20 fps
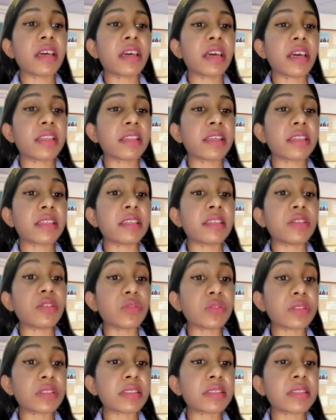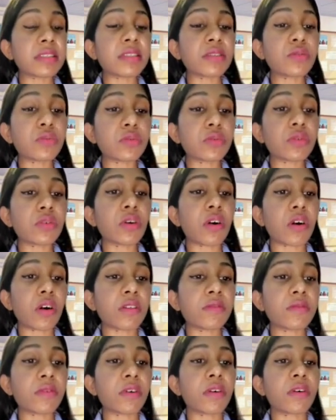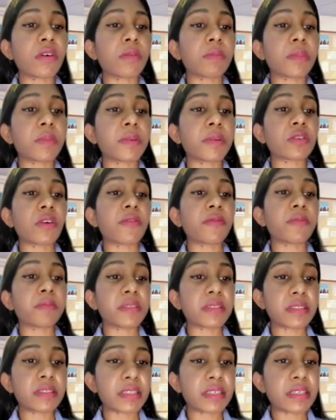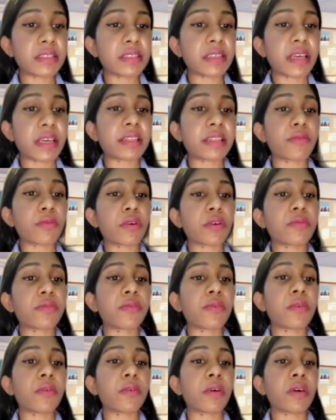and then he uses 2 hall for purpose of business and then one